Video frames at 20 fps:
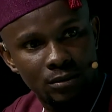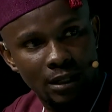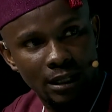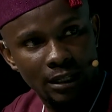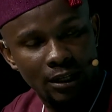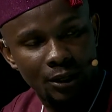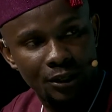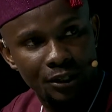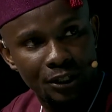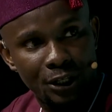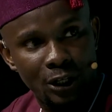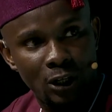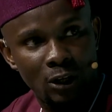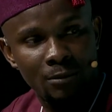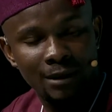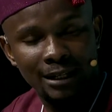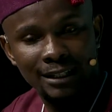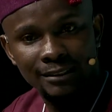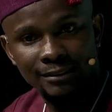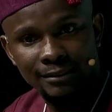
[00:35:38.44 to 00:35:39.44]
curriculum
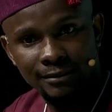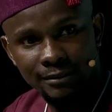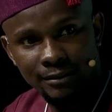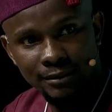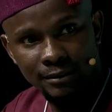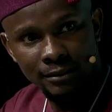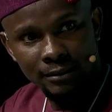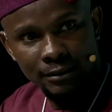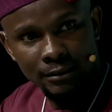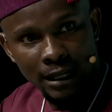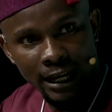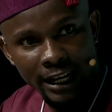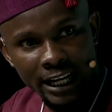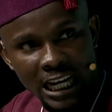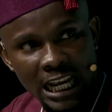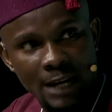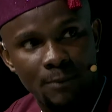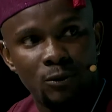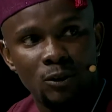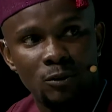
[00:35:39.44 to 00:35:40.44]
that is
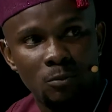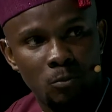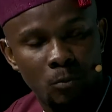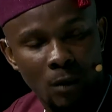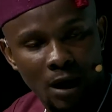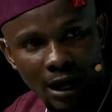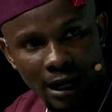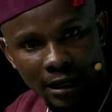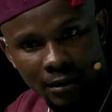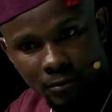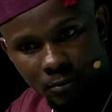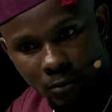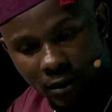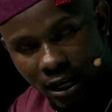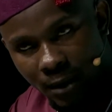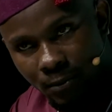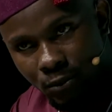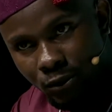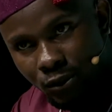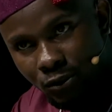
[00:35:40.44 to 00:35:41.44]
enabled and
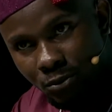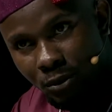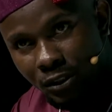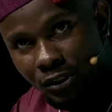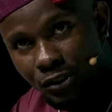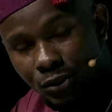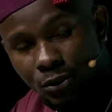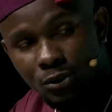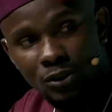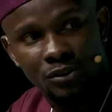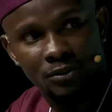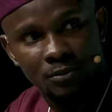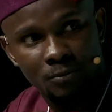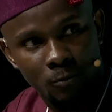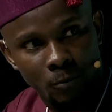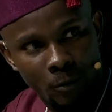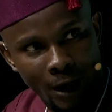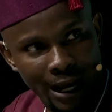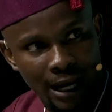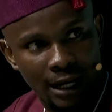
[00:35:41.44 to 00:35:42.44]
able to be used
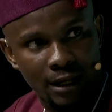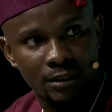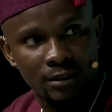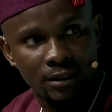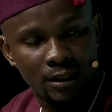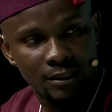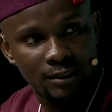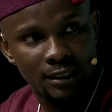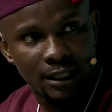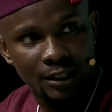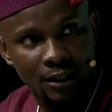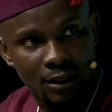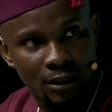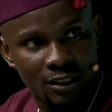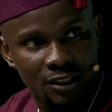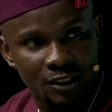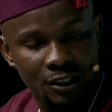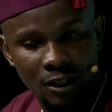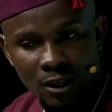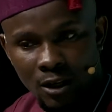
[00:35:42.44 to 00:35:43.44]
via
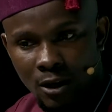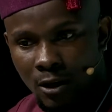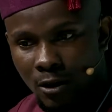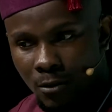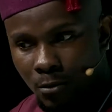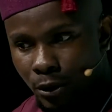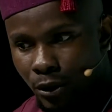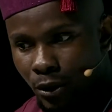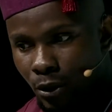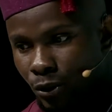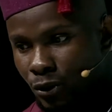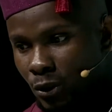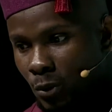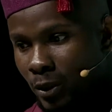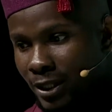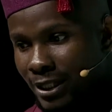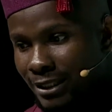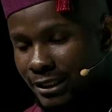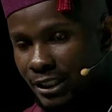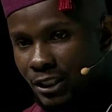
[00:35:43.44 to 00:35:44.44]
technology, but also
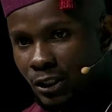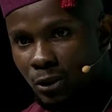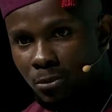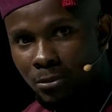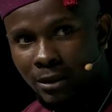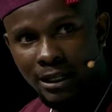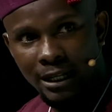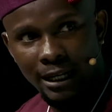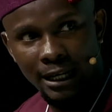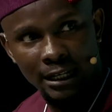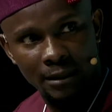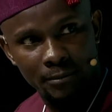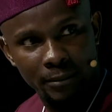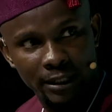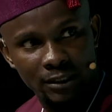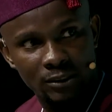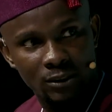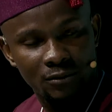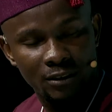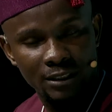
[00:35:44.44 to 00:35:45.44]
what is the human
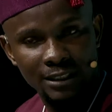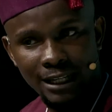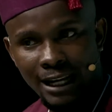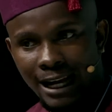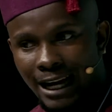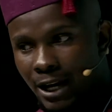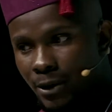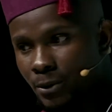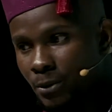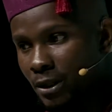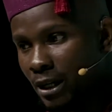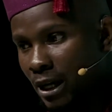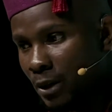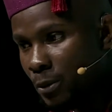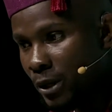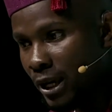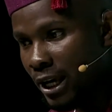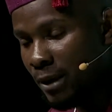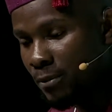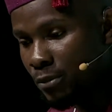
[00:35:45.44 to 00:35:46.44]
element of it and how are
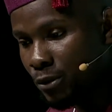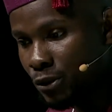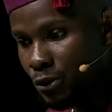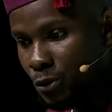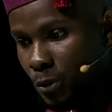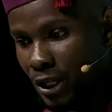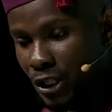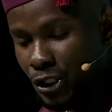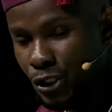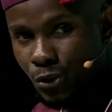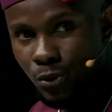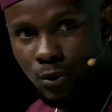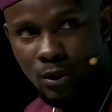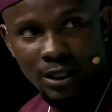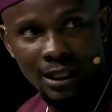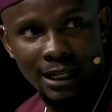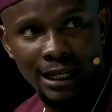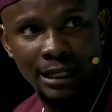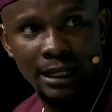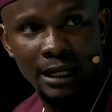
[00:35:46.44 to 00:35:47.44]
we able to ensure
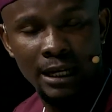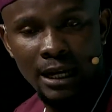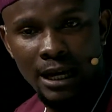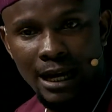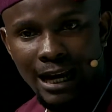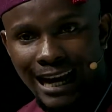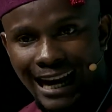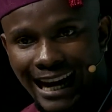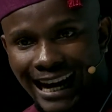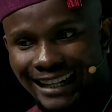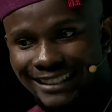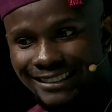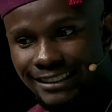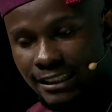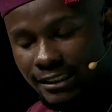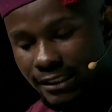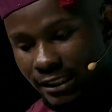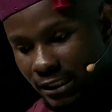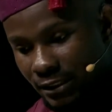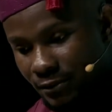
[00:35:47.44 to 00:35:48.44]
that as
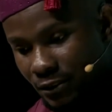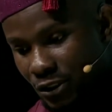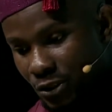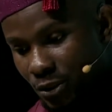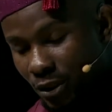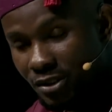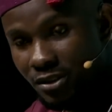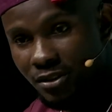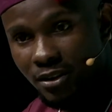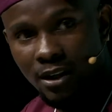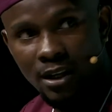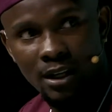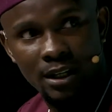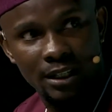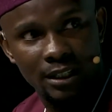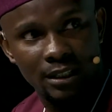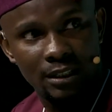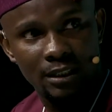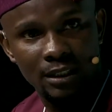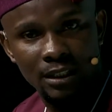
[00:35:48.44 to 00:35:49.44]
these individuals
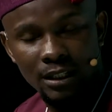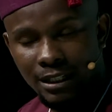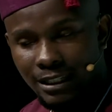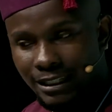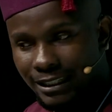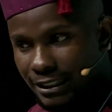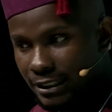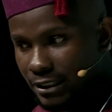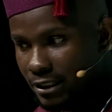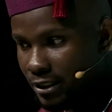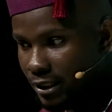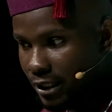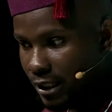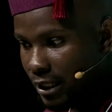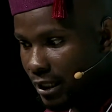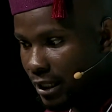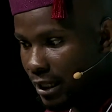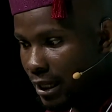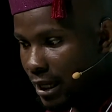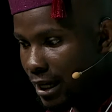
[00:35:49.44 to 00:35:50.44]
learn,
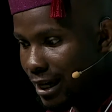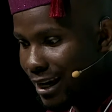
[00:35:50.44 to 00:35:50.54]
the